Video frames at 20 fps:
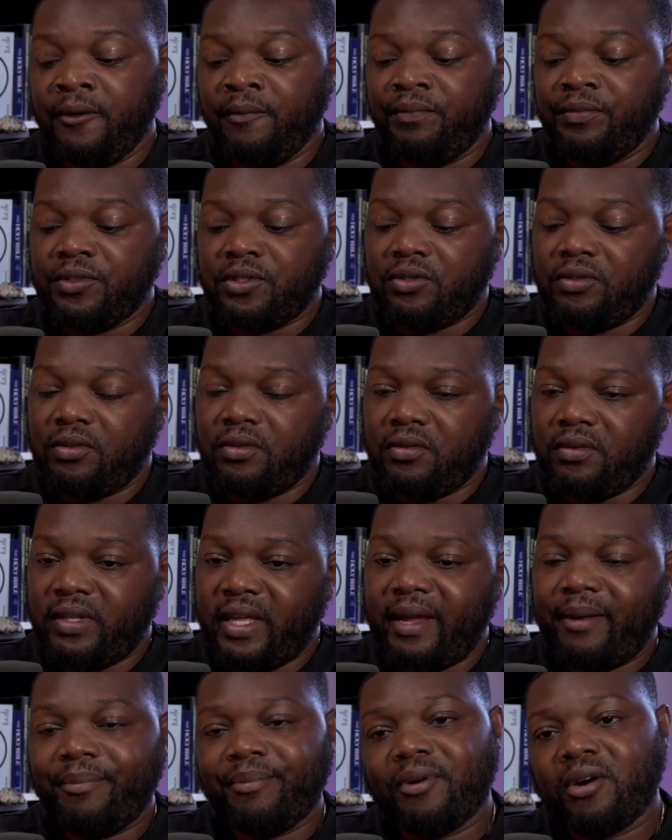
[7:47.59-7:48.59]
So
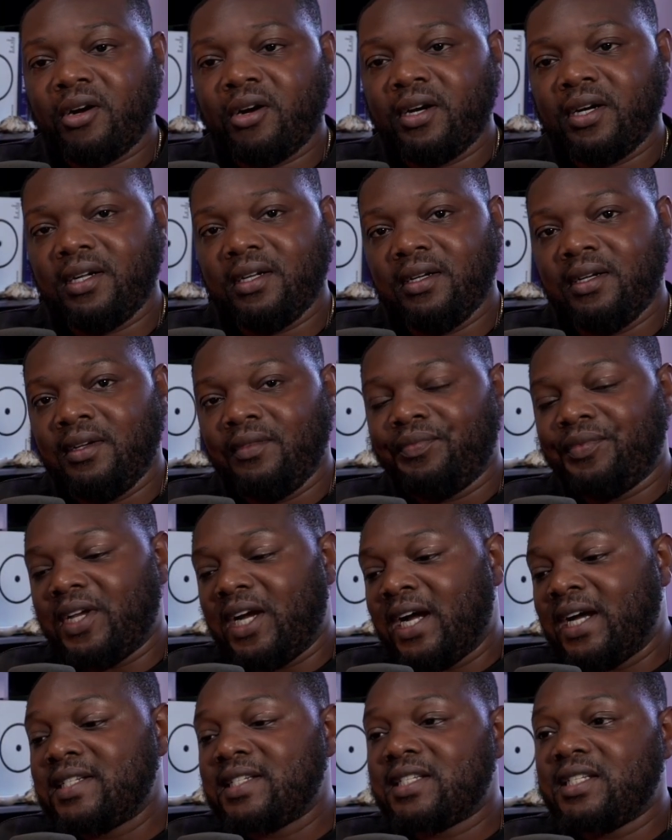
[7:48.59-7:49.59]
that part,
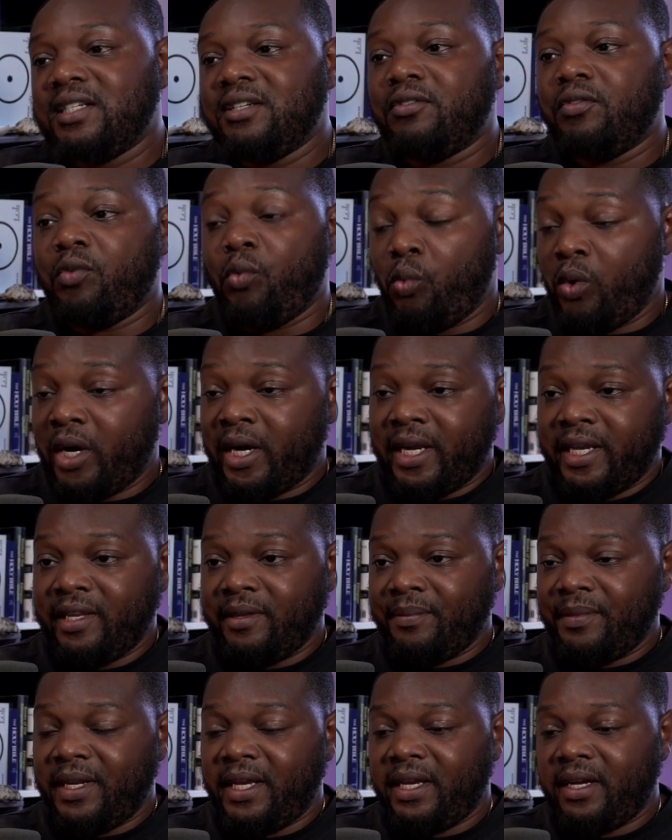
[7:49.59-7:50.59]
honestly, where I am
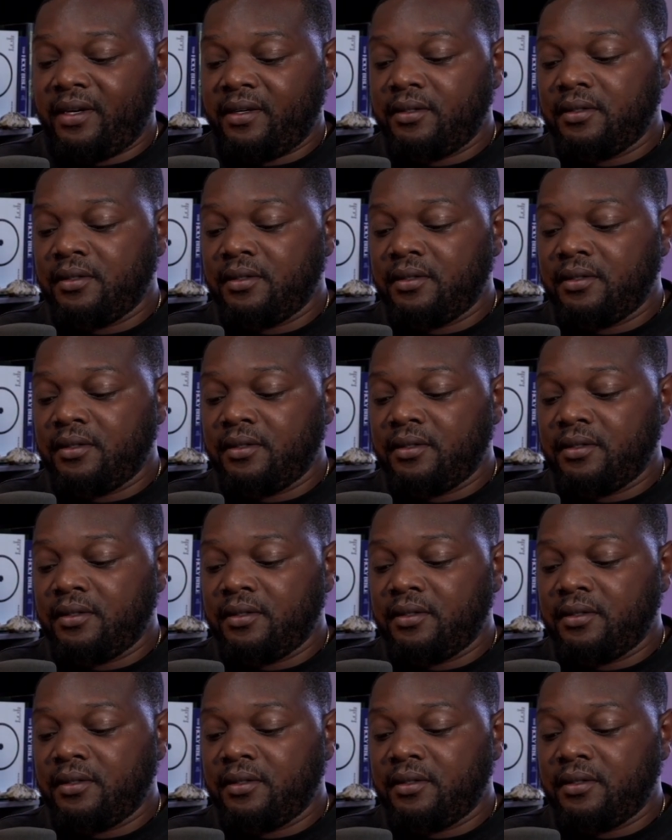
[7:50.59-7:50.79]
now,